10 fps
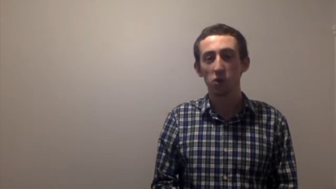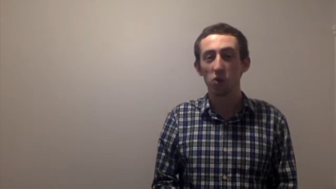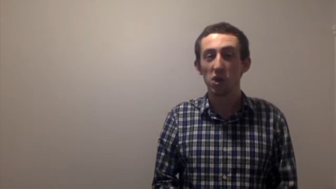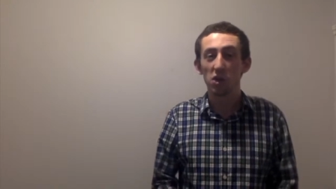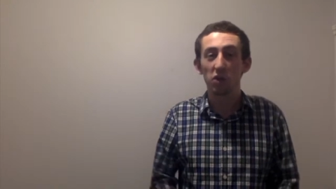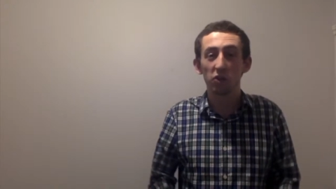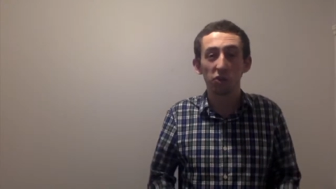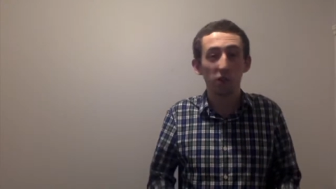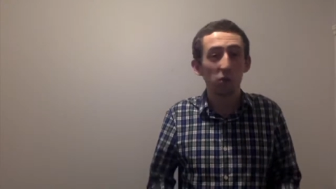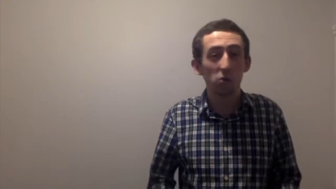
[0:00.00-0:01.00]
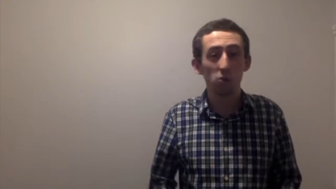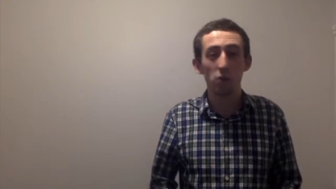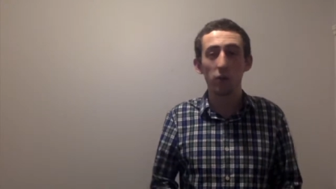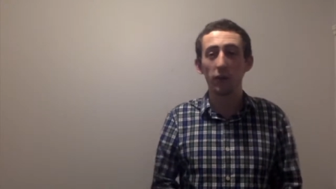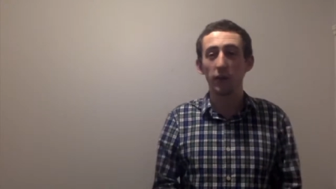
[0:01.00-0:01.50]
Creation is still
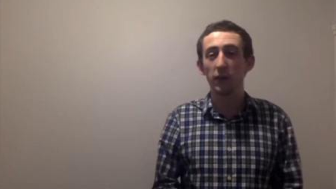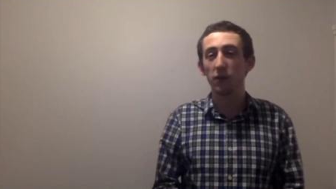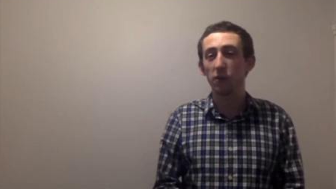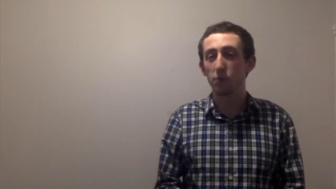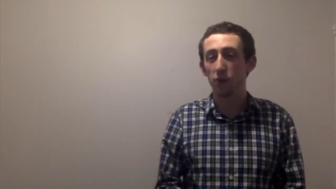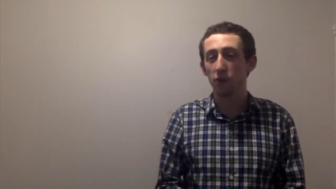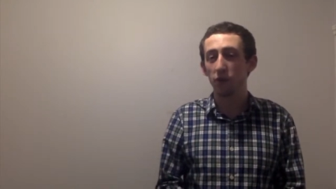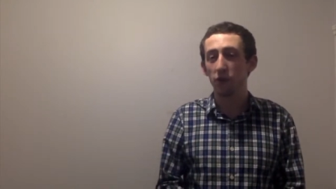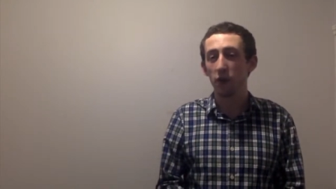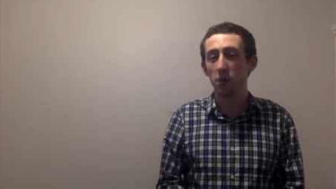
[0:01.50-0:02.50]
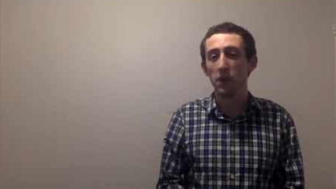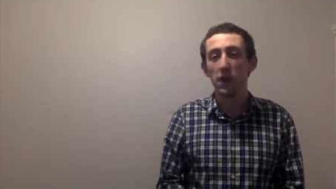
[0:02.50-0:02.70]
groaning in this present time,